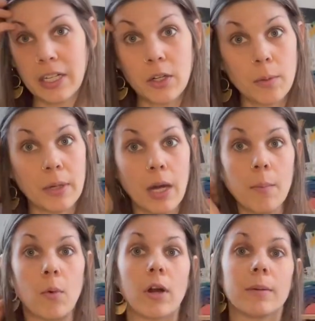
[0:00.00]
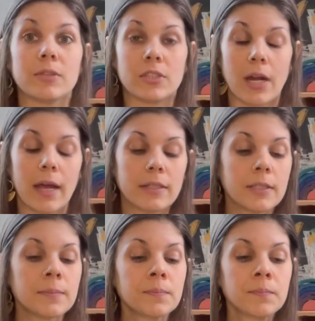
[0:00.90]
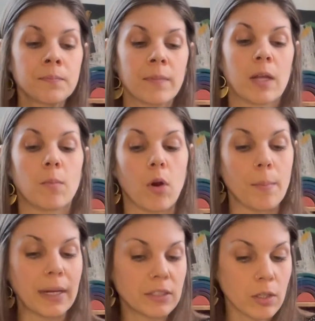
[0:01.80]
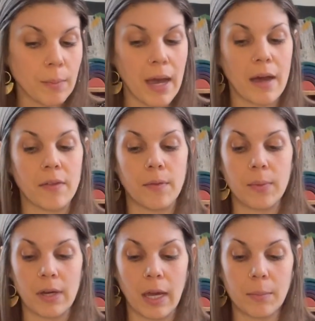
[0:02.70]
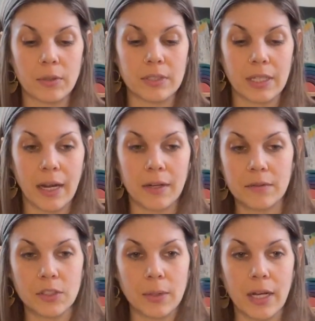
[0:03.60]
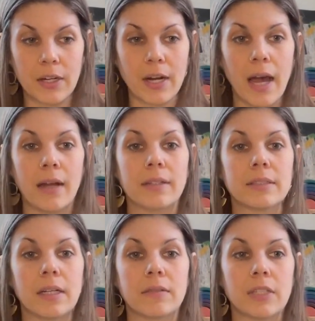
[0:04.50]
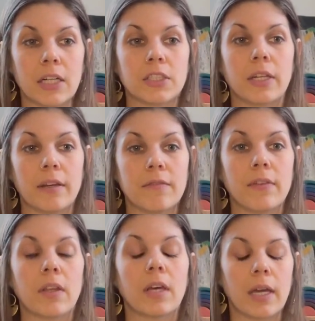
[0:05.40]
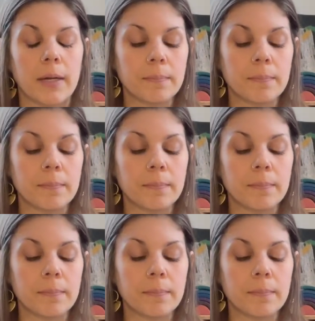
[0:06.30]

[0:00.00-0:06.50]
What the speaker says: to become more abstract, more mental math, being able to kind of do it in your head instead of touching it, feeling it,